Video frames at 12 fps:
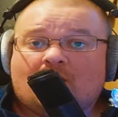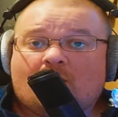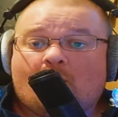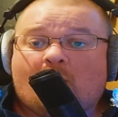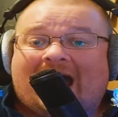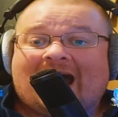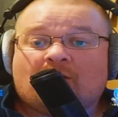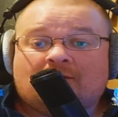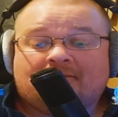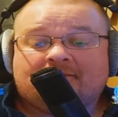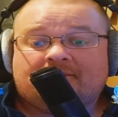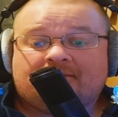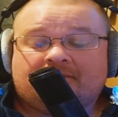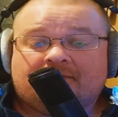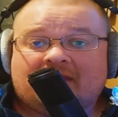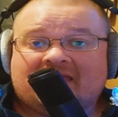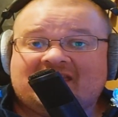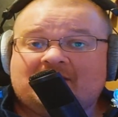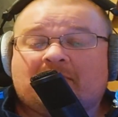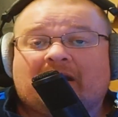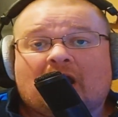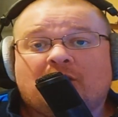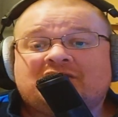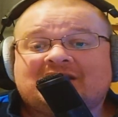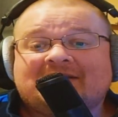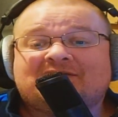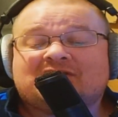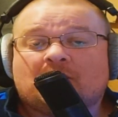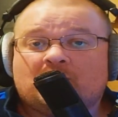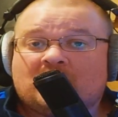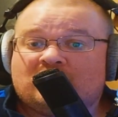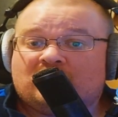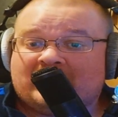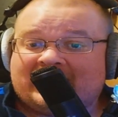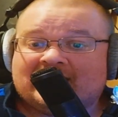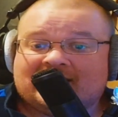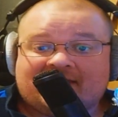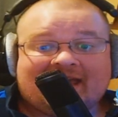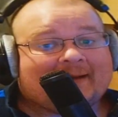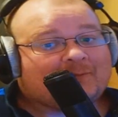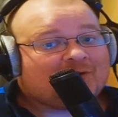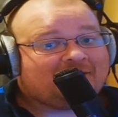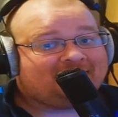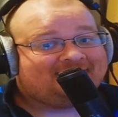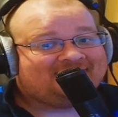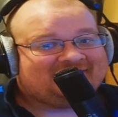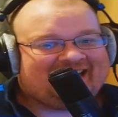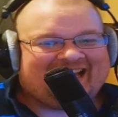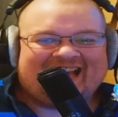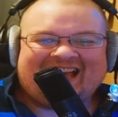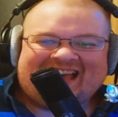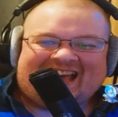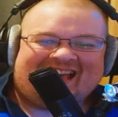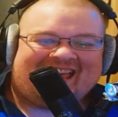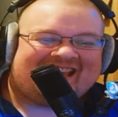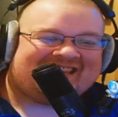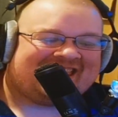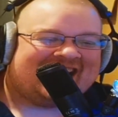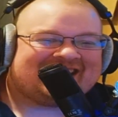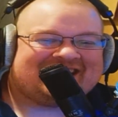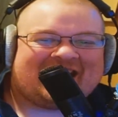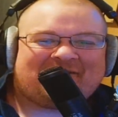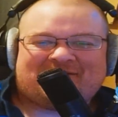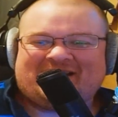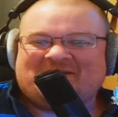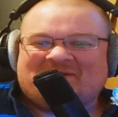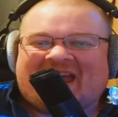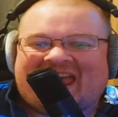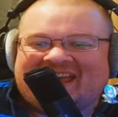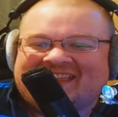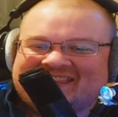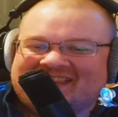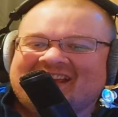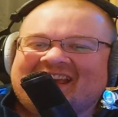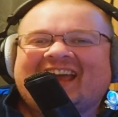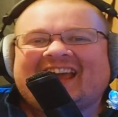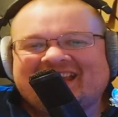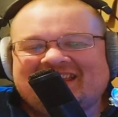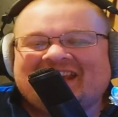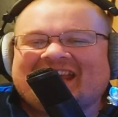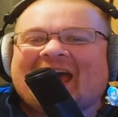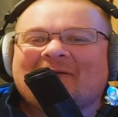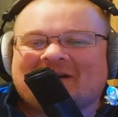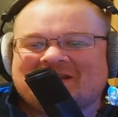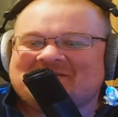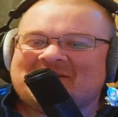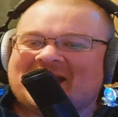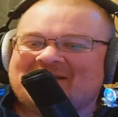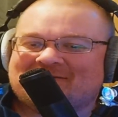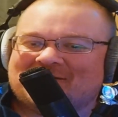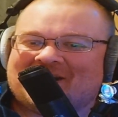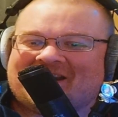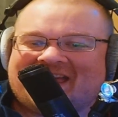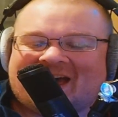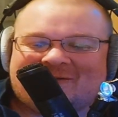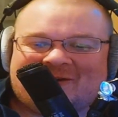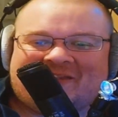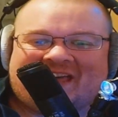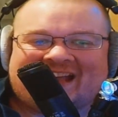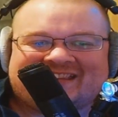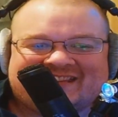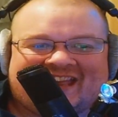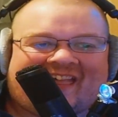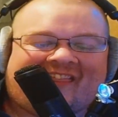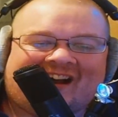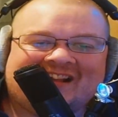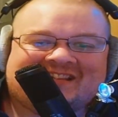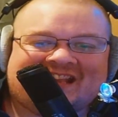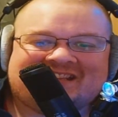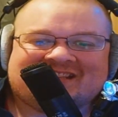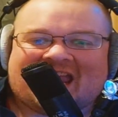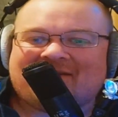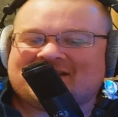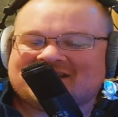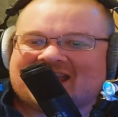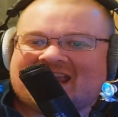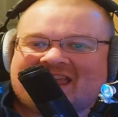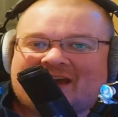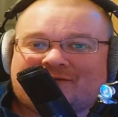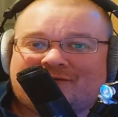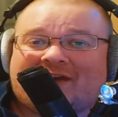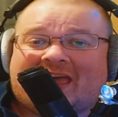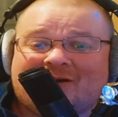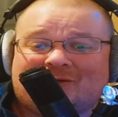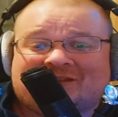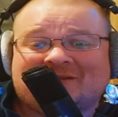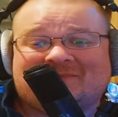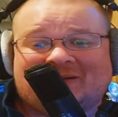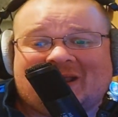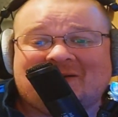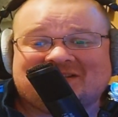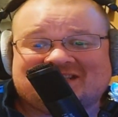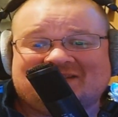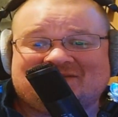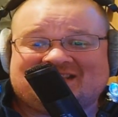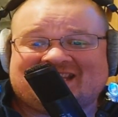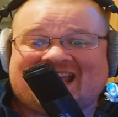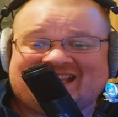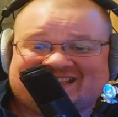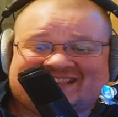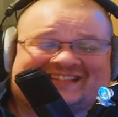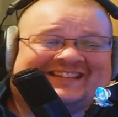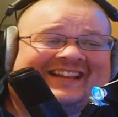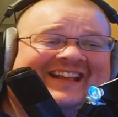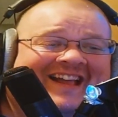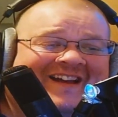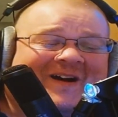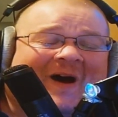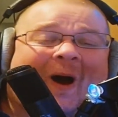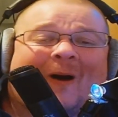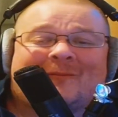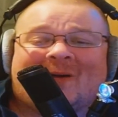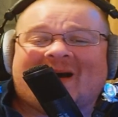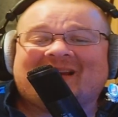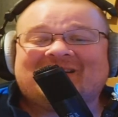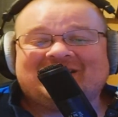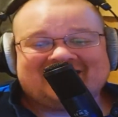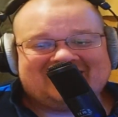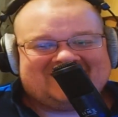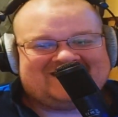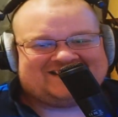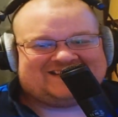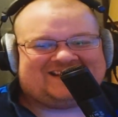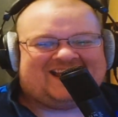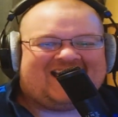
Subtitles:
Wow, the plosives were real on that one. That's definitely where you get what you pay for on that one. It's safe to say that failed the plosive test. Oh my goodness.